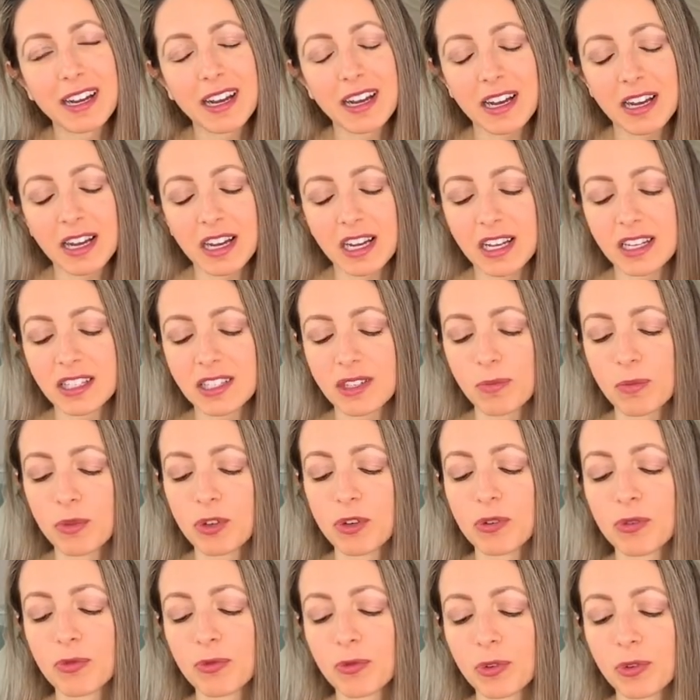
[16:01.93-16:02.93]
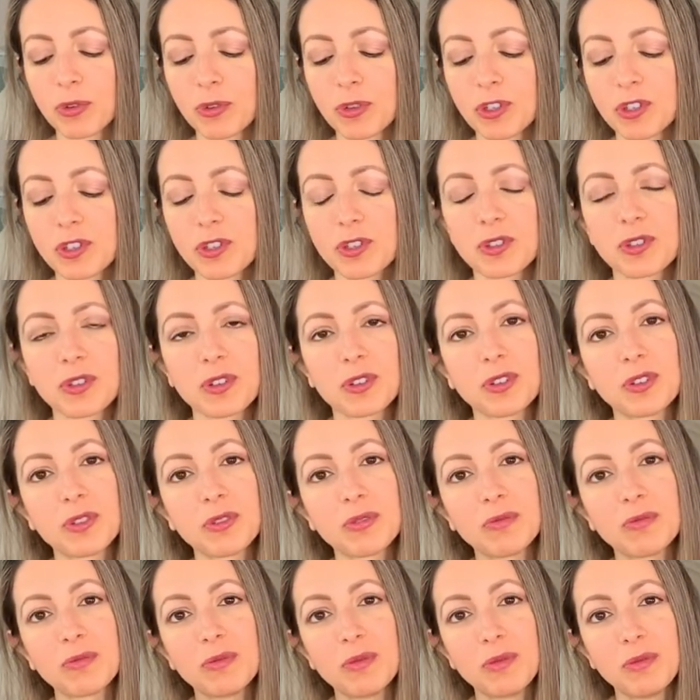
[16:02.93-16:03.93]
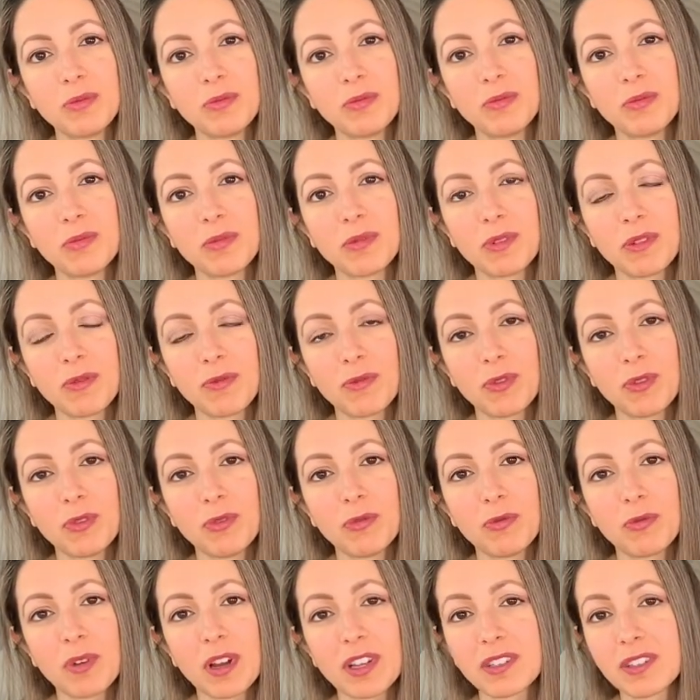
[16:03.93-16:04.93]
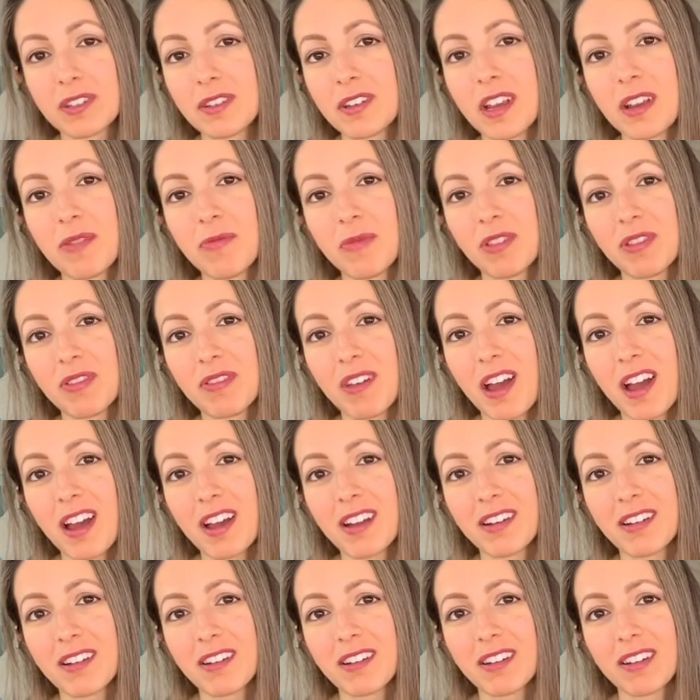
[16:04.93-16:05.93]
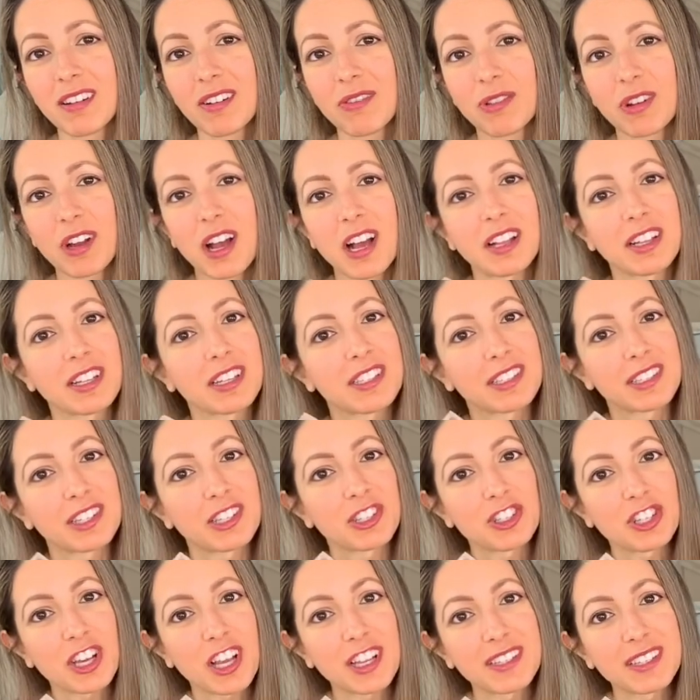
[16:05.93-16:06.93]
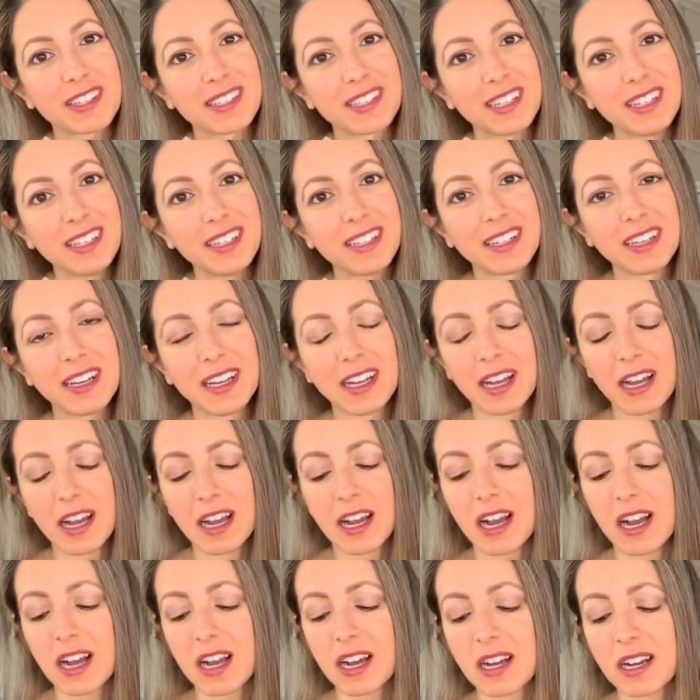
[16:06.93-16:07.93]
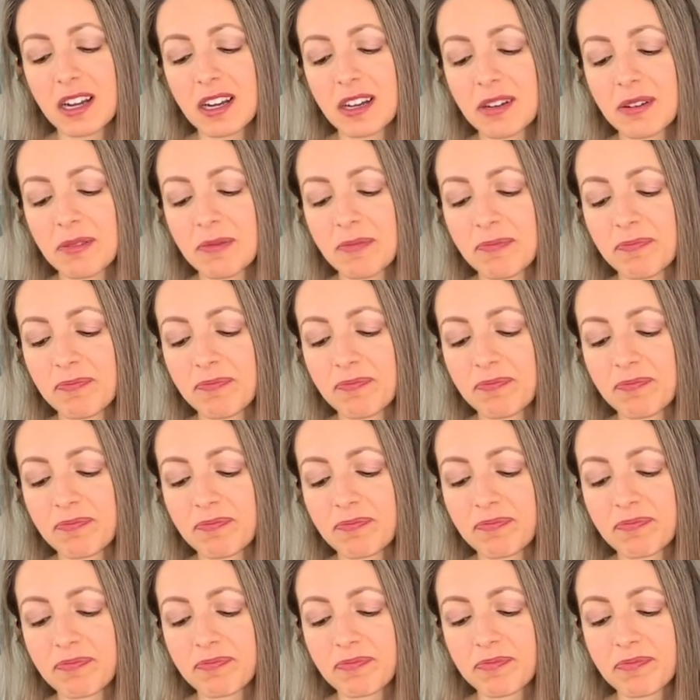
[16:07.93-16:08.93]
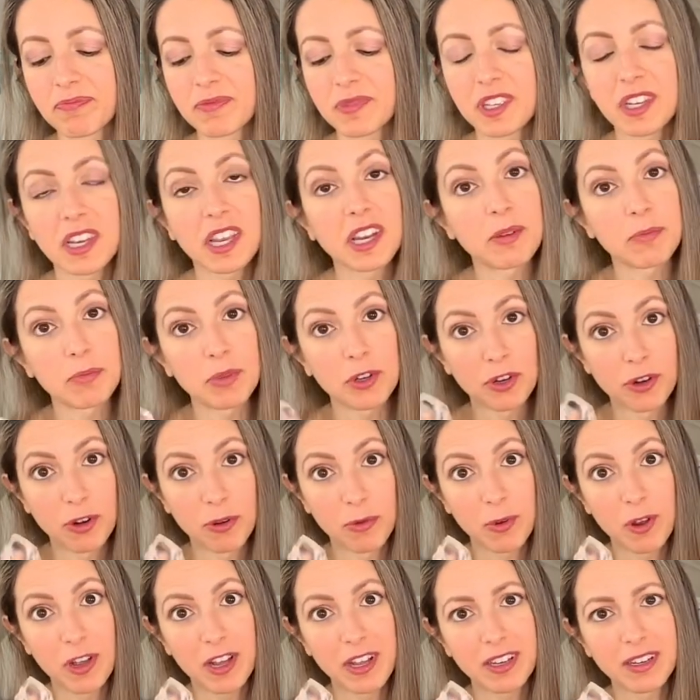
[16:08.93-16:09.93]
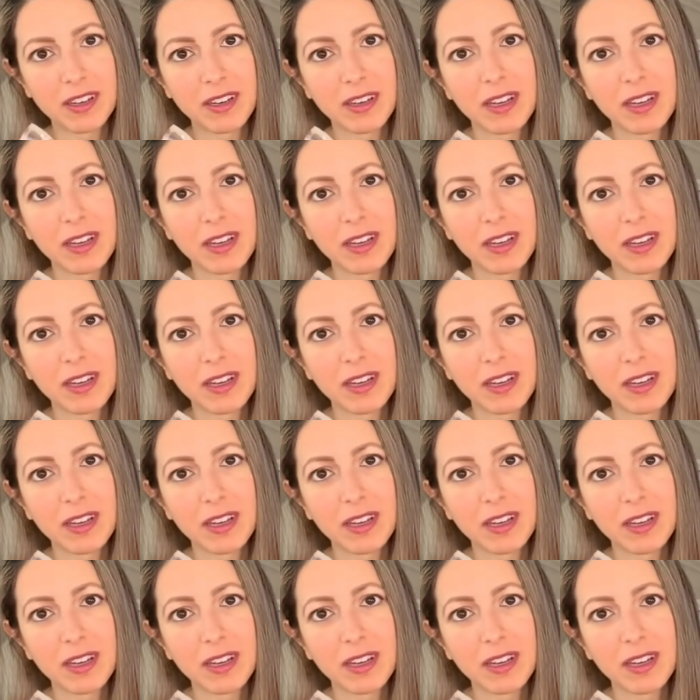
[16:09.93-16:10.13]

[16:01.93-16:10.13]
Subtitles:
It's a beautiful crystal. If you resonate with that, I would highly suggest it to get a pure one.